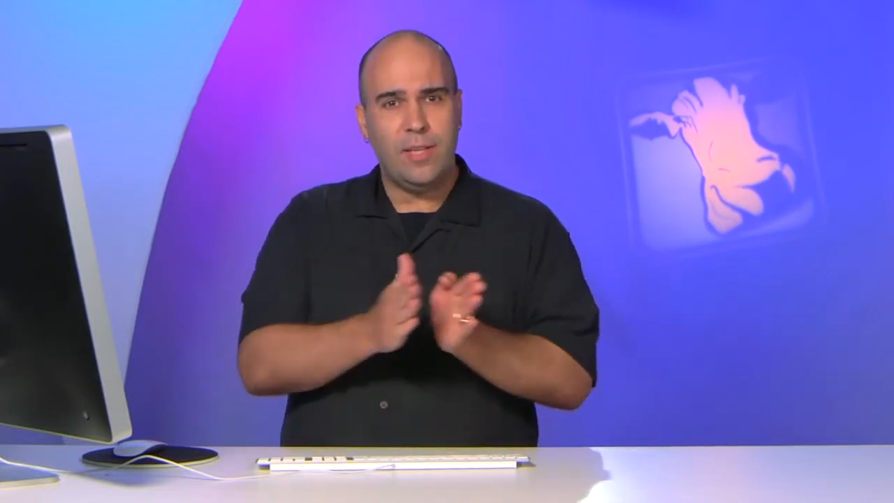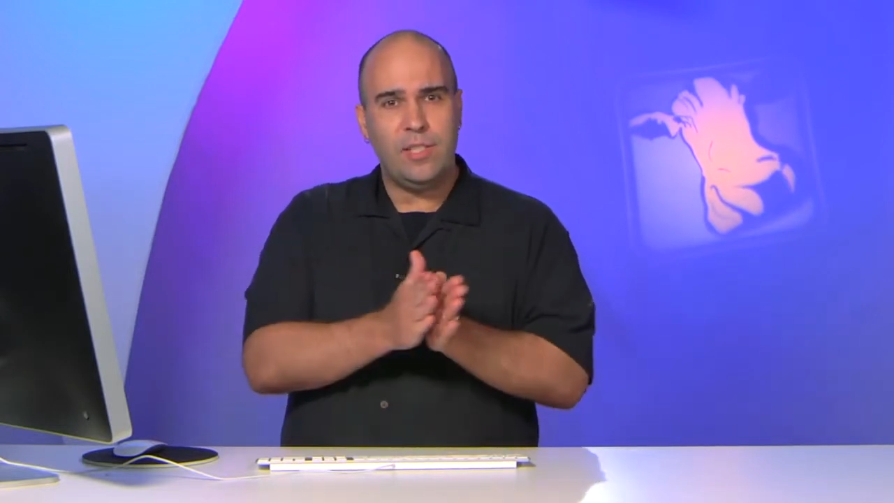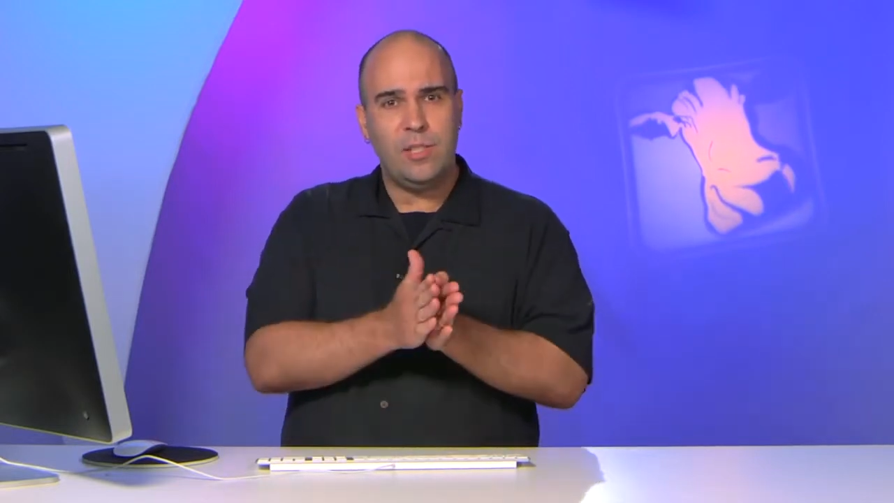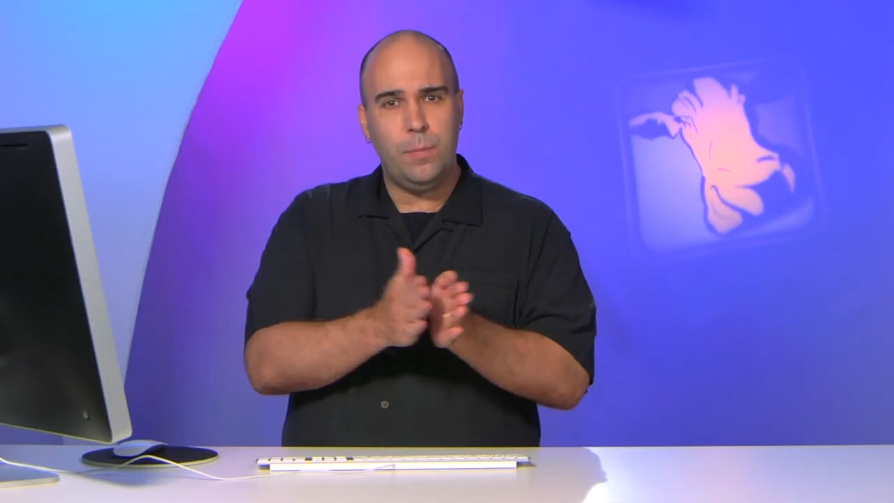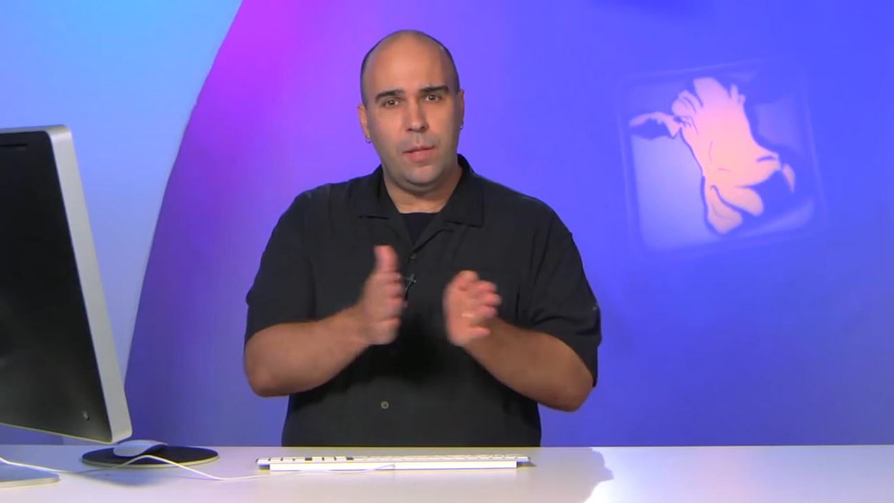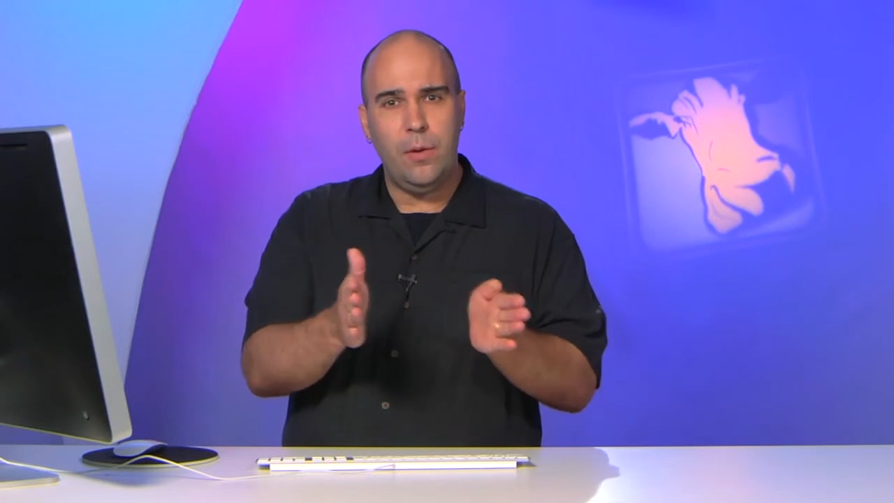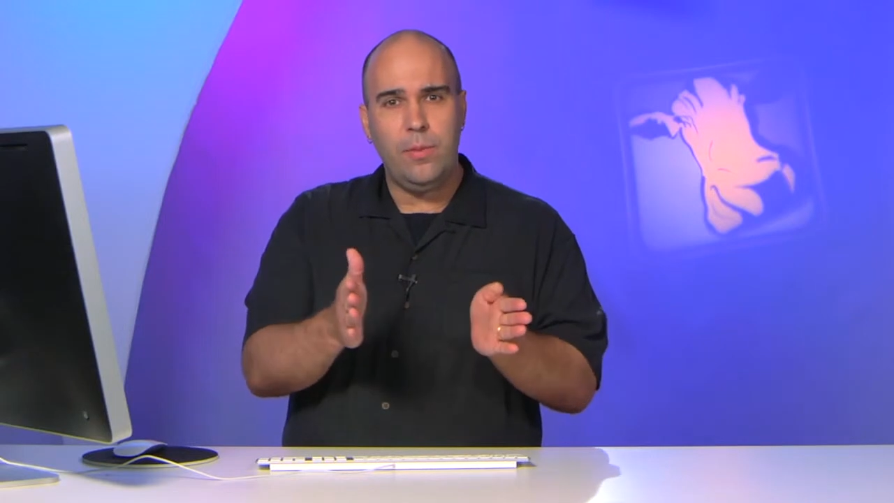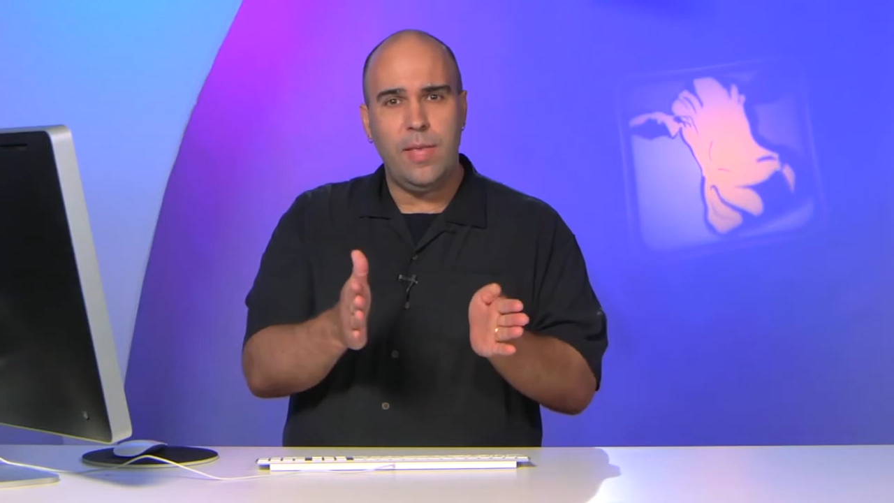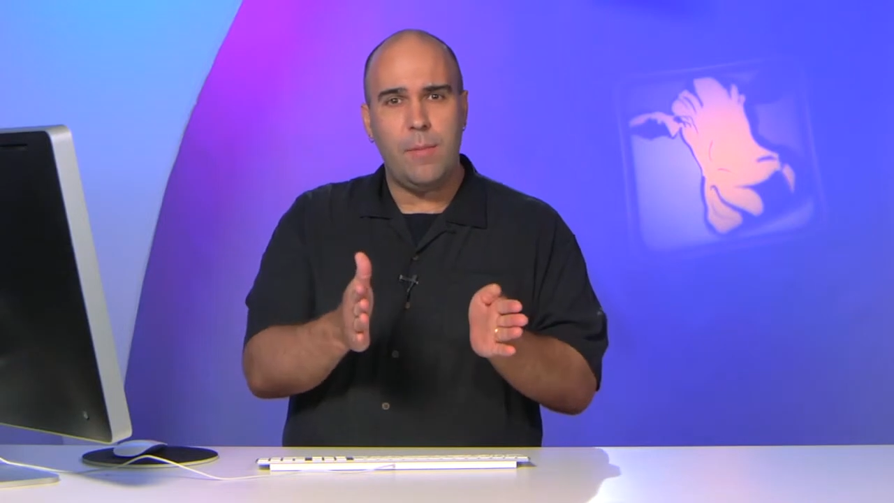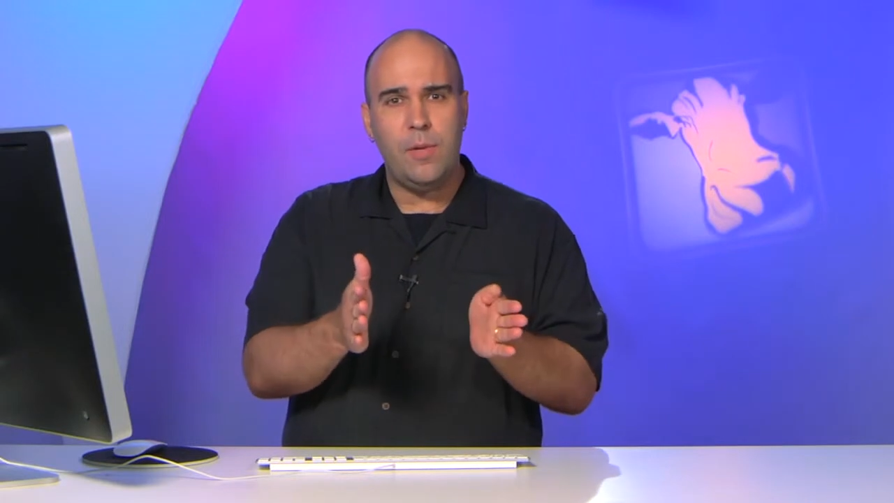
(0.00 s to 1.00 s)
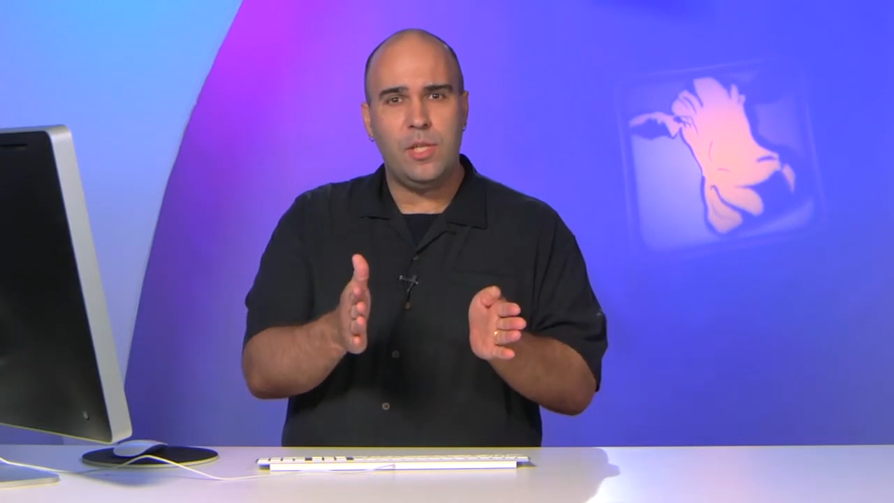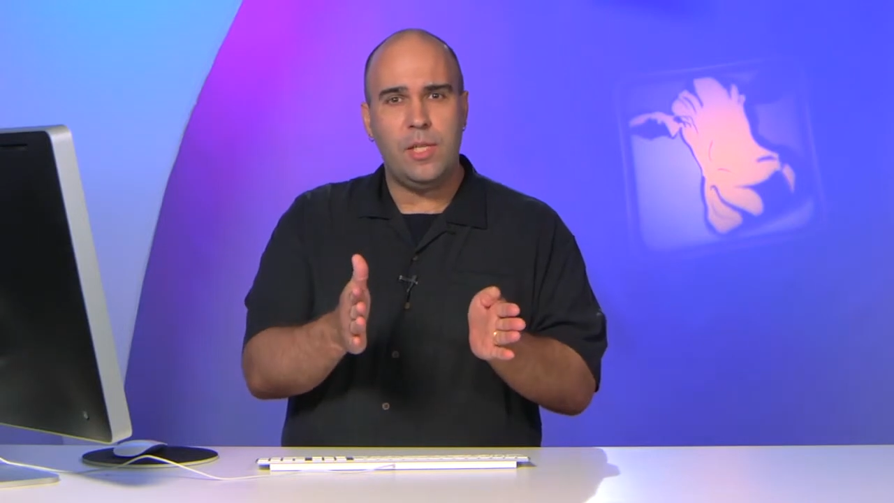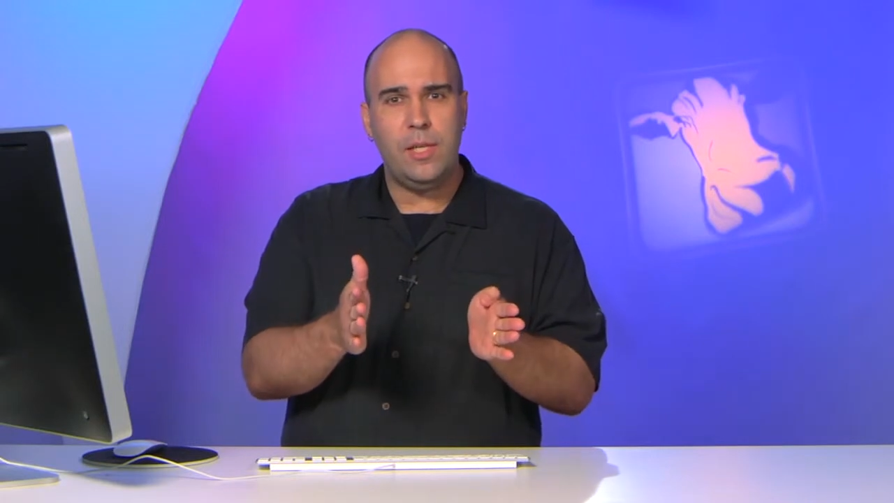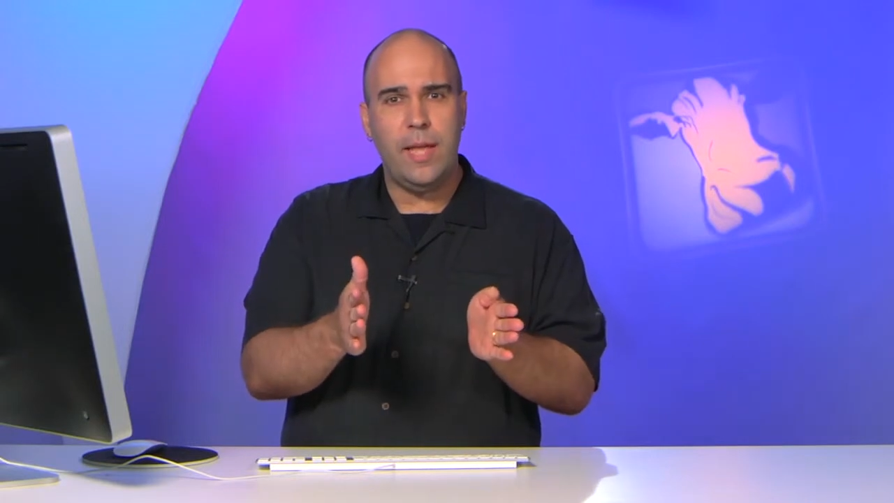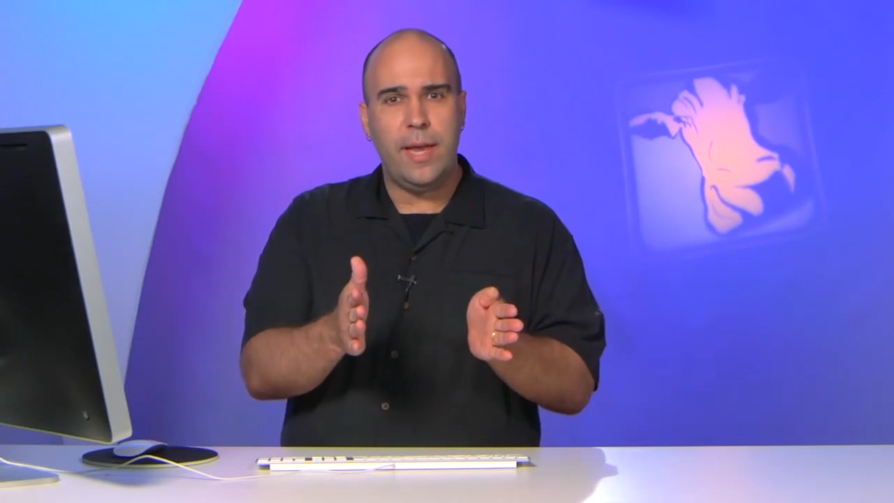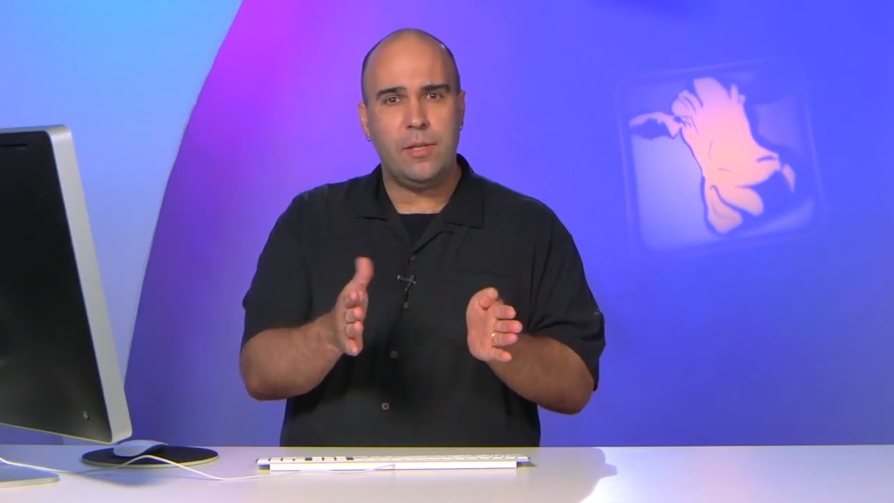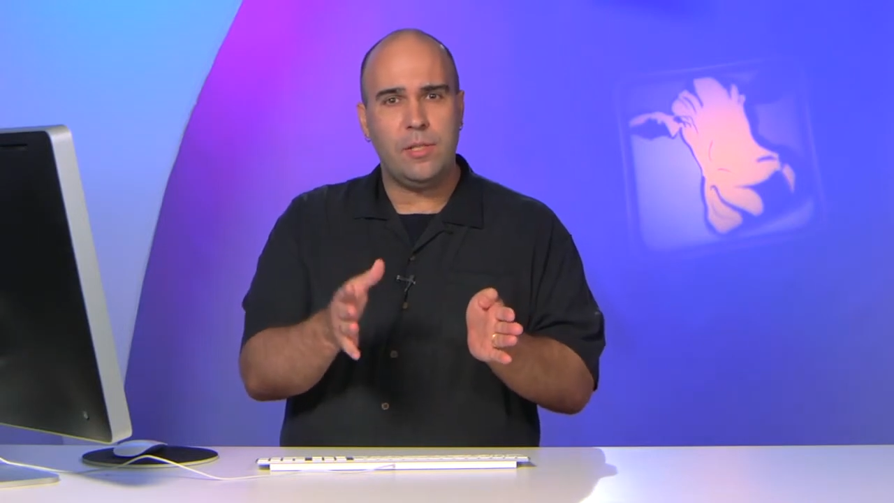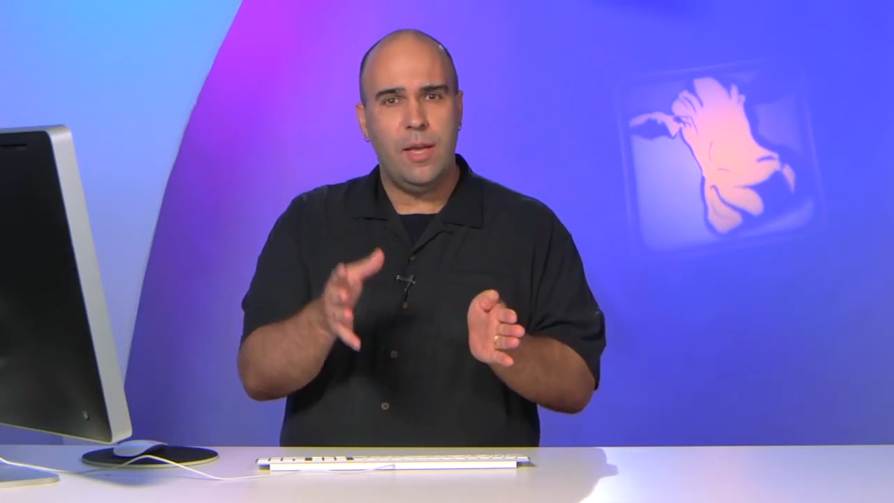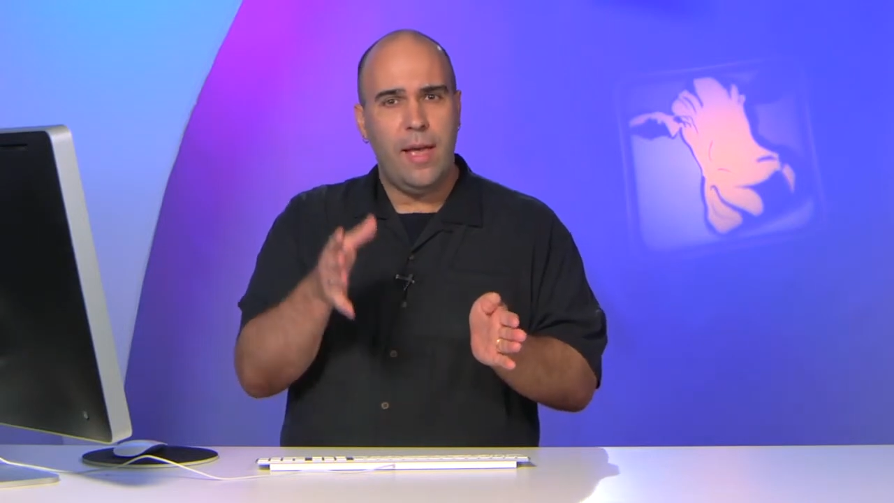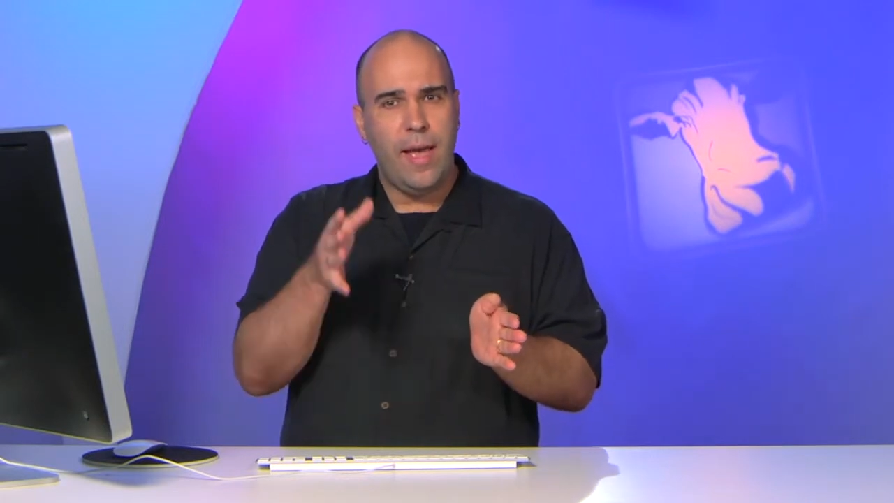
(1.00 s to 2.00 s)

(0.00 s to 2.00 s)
explode the image into layers,